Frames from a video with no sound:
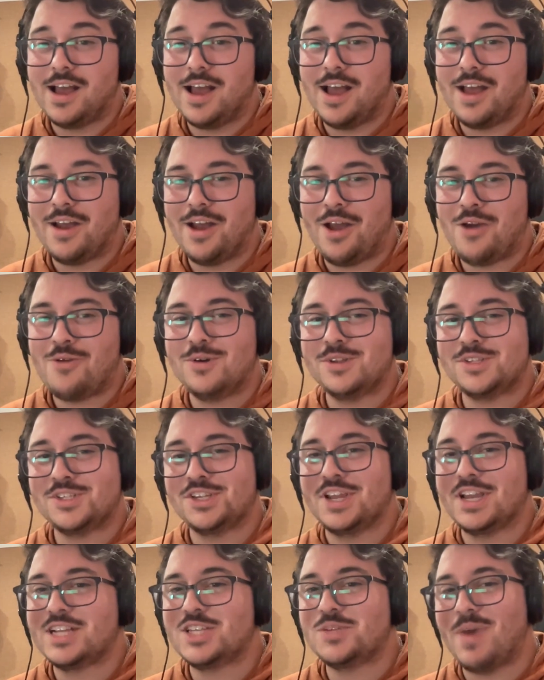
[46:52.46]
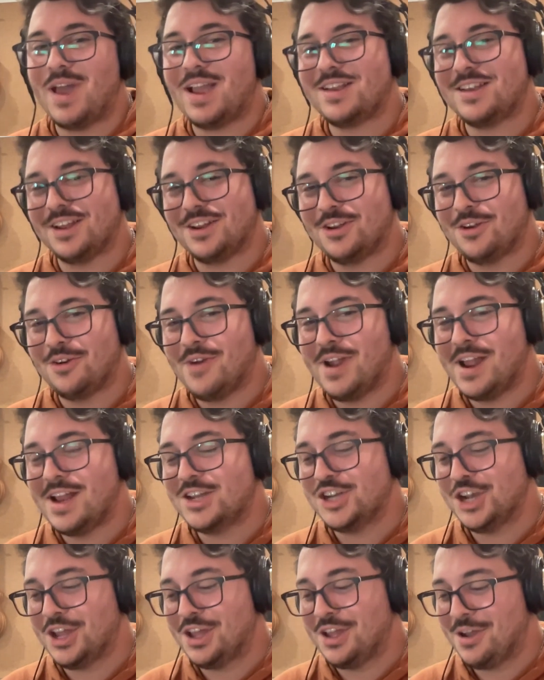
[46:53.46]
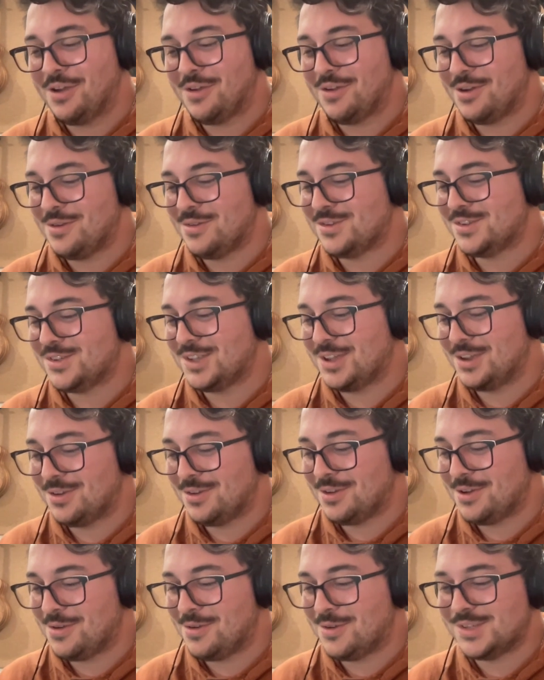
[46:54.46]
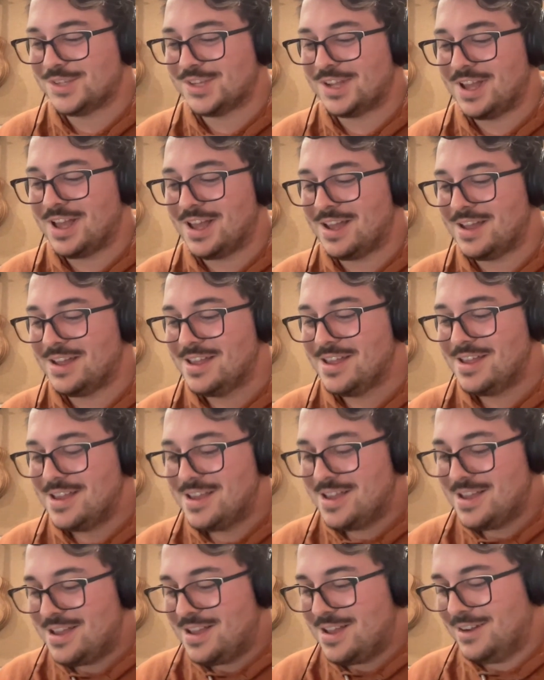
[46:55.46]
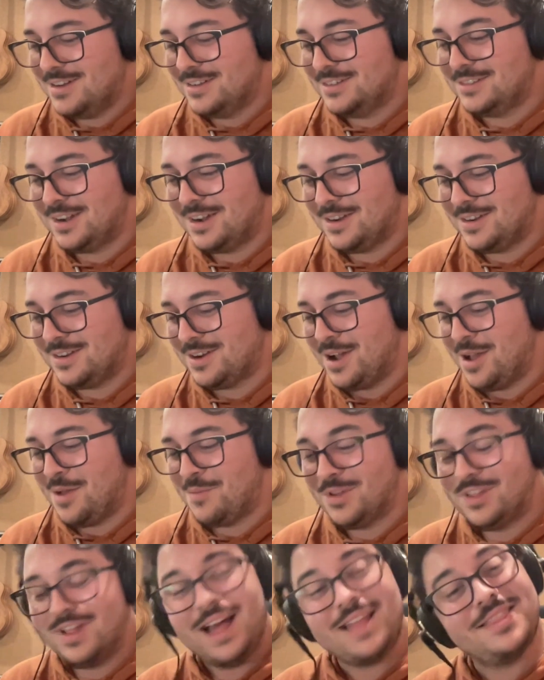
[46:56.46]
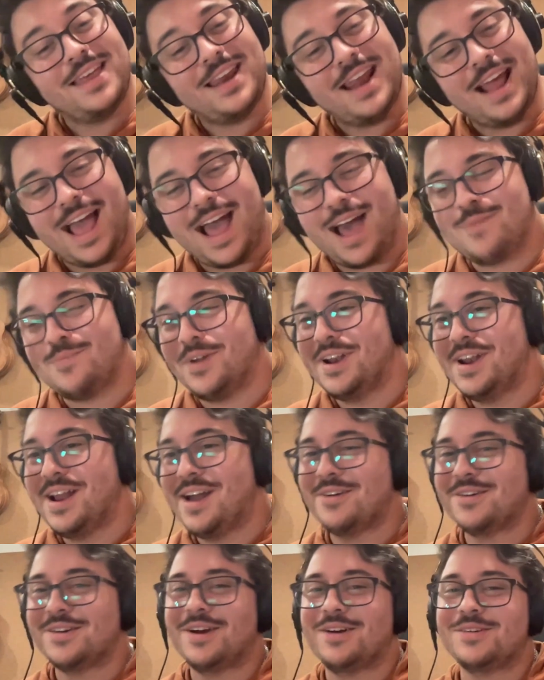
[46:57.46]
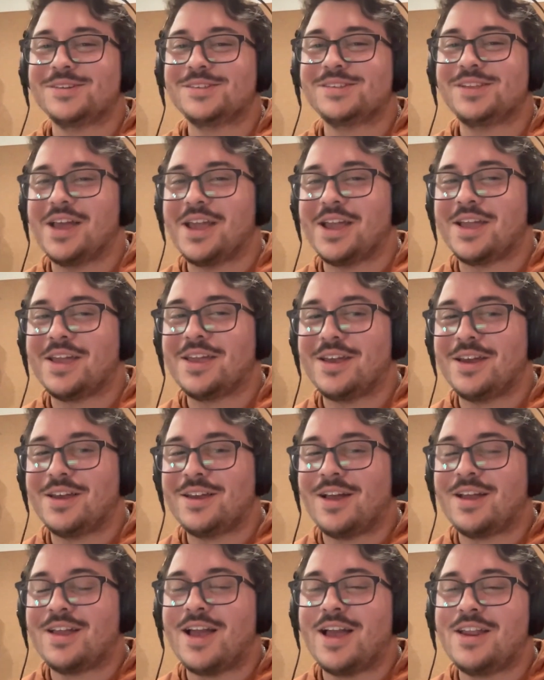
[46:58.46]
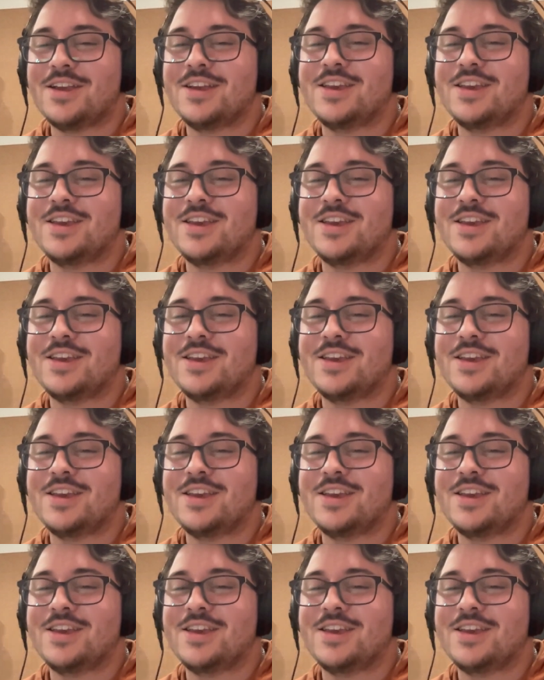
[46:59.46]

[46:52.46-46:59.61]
I wasn't expecting to reach it. It was I'm glad that it happened. I was like, I kind of